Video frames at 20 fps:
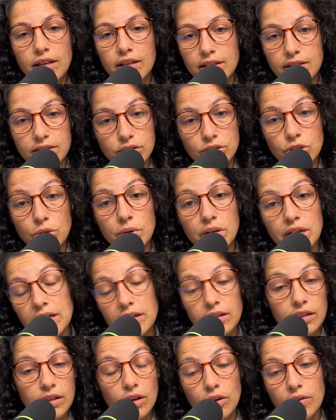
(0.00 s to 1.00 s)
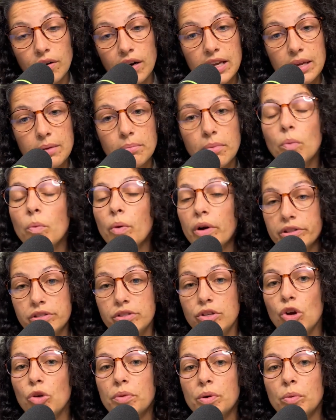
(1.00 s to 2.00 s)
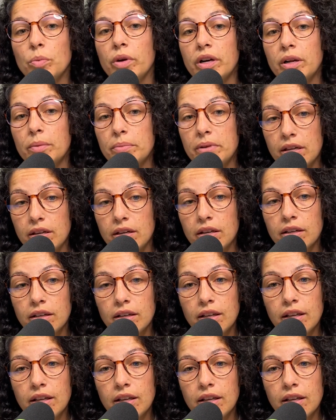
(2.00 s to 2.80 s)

He has two in Italy already, but wants to open one up here.